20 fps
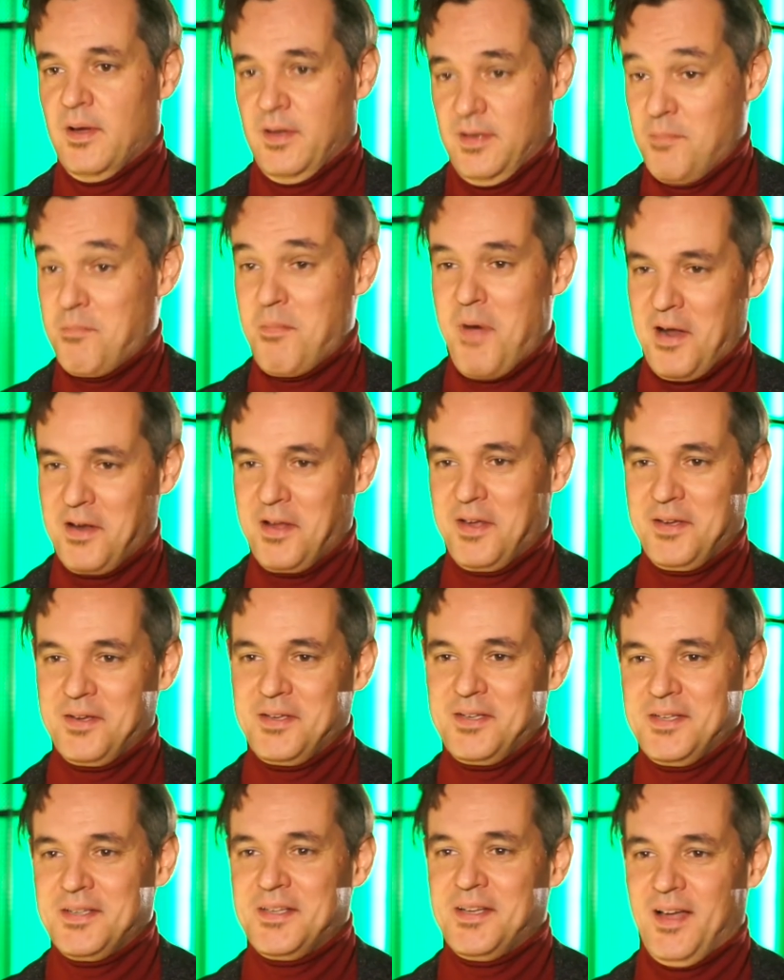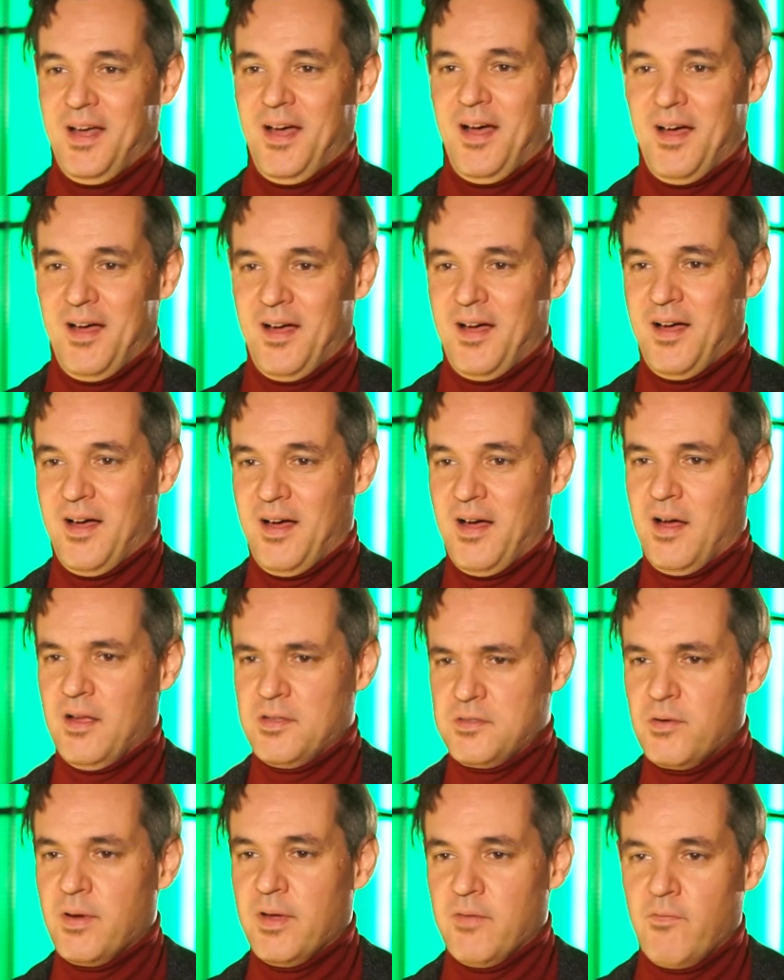the money uh,
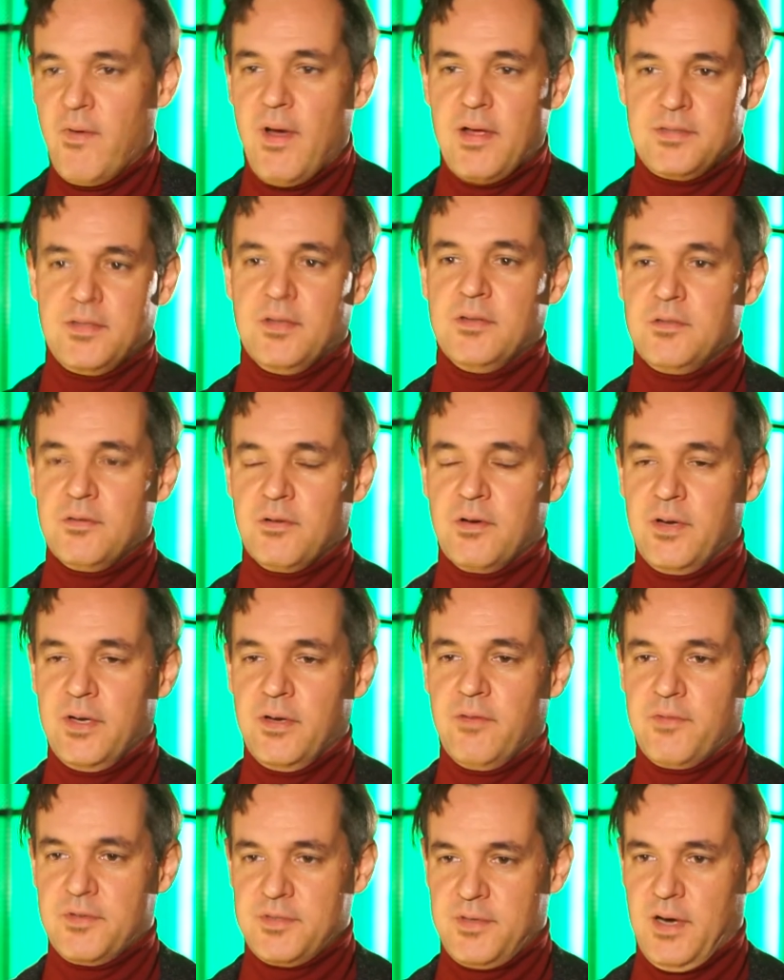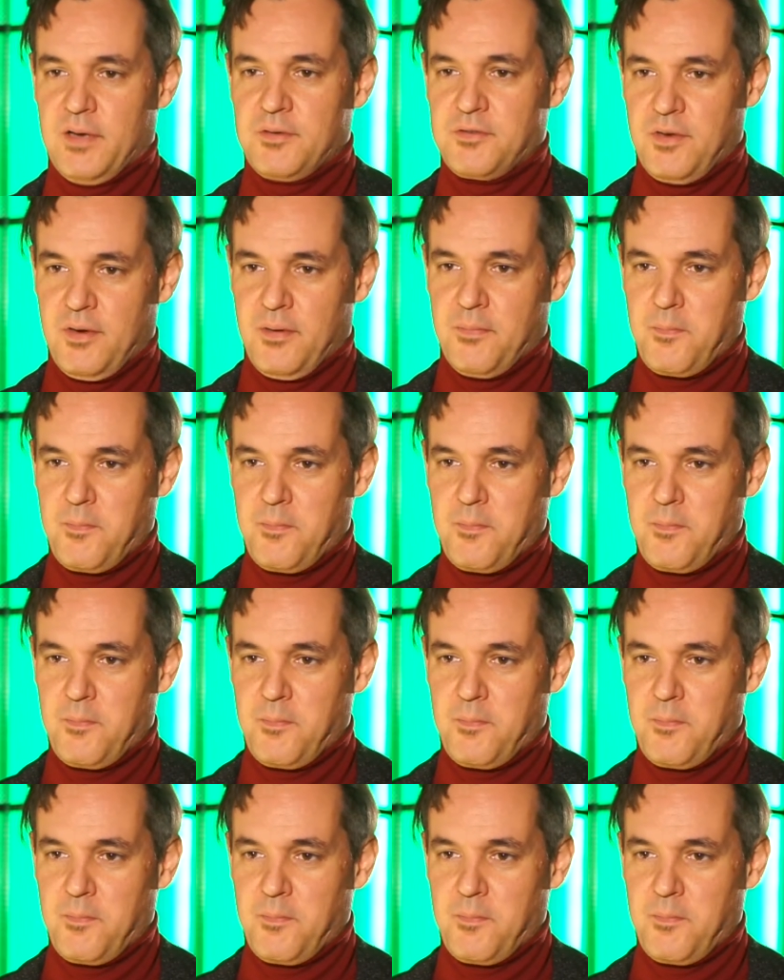to invest into green infrastructure.